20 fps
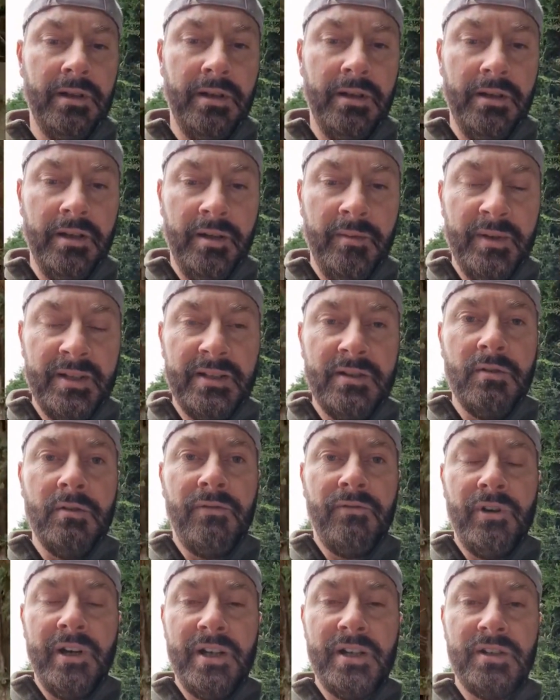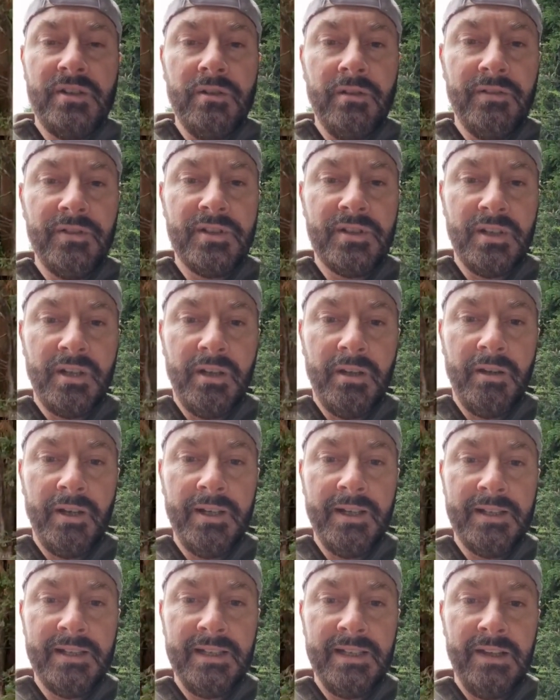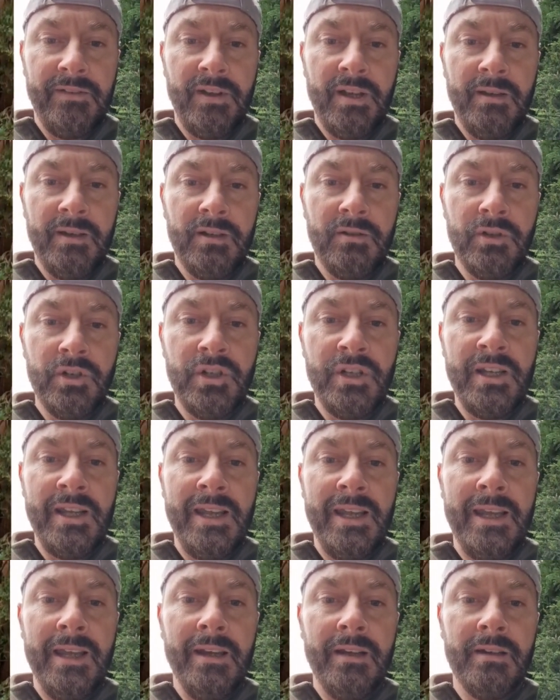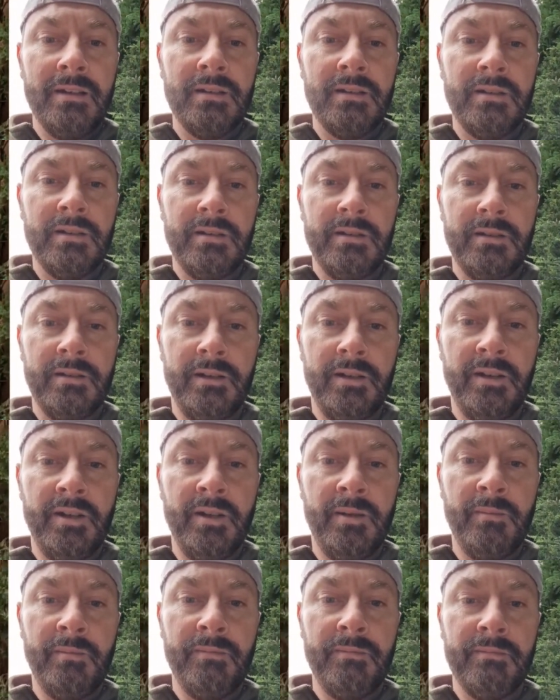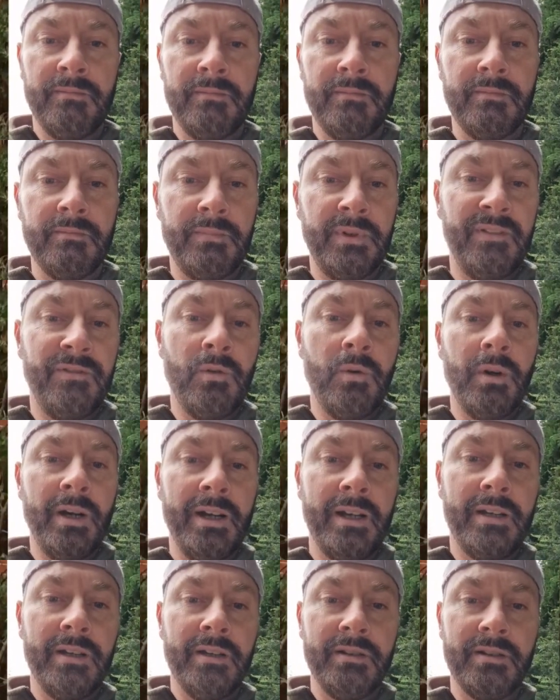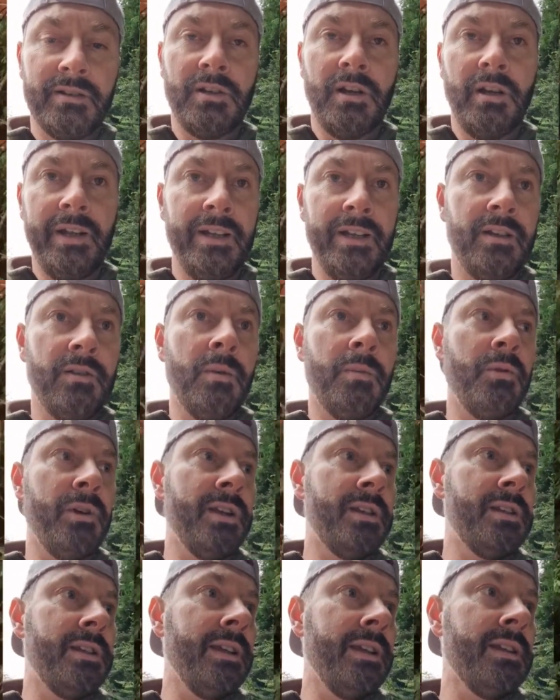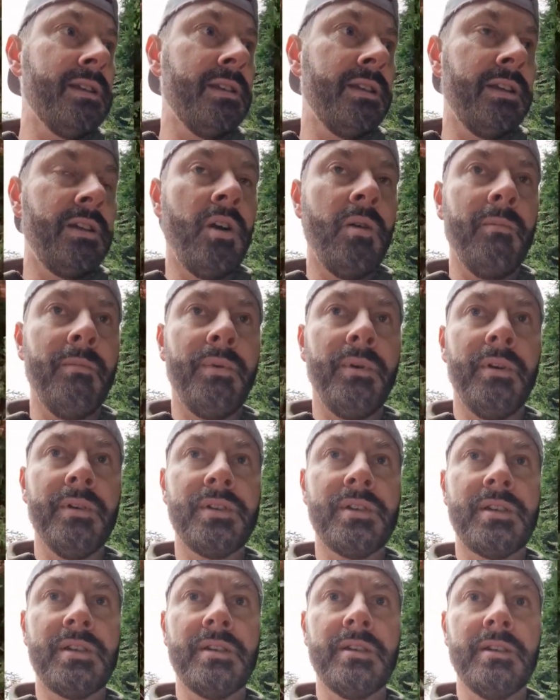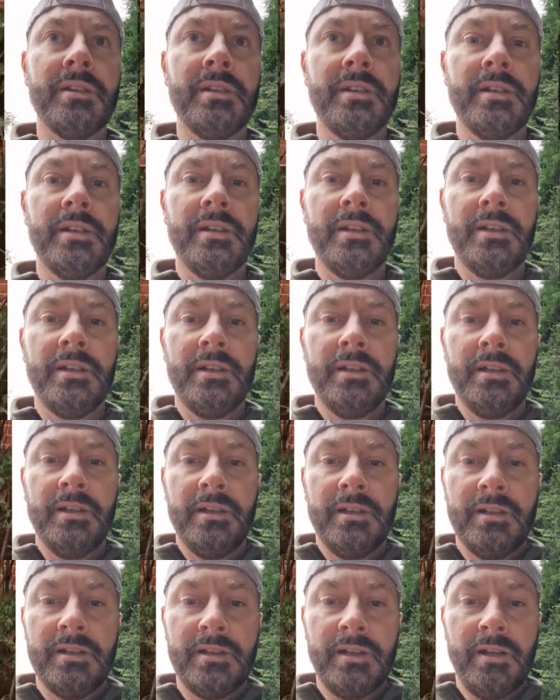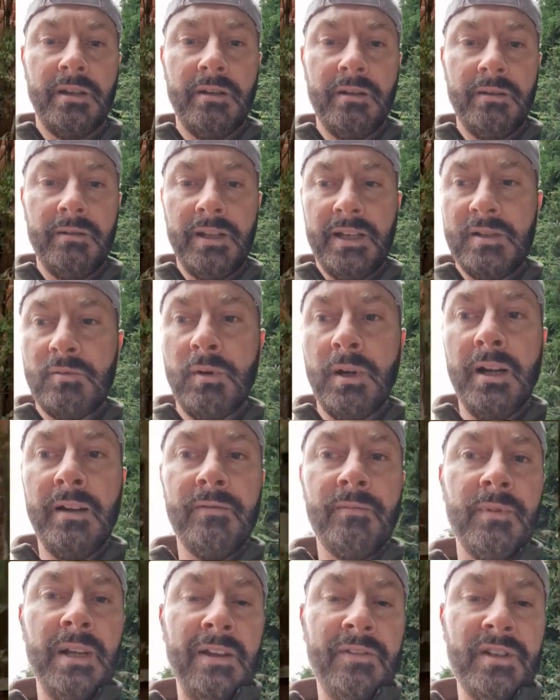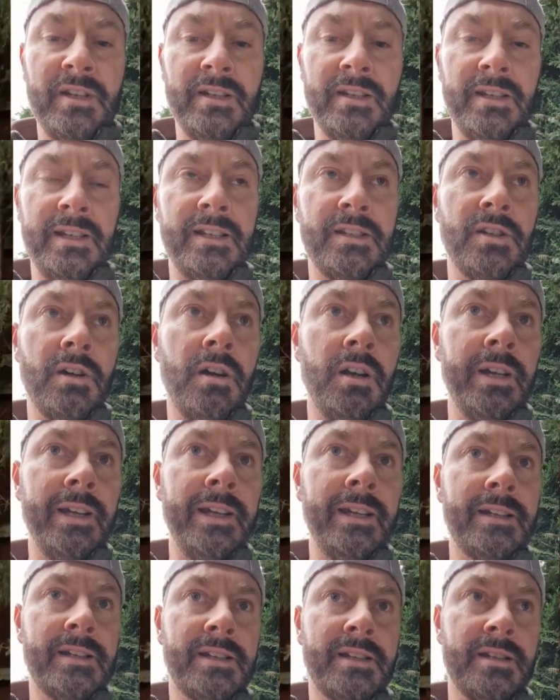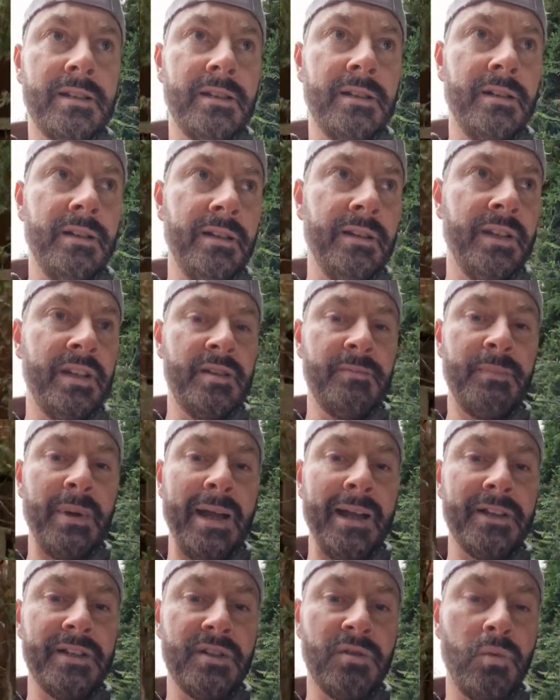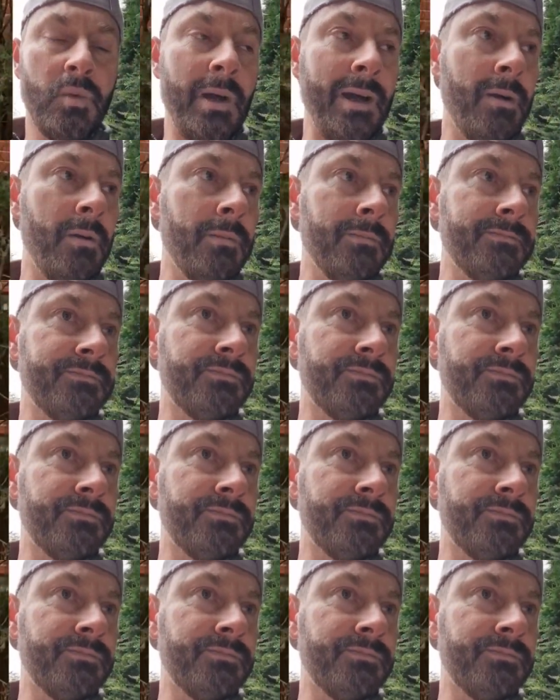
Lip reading: this is all fresh stuff, so I need to give it a good year before I can start incorporating it into the compost. So that's why I've left it in these Daleks and these bags as well.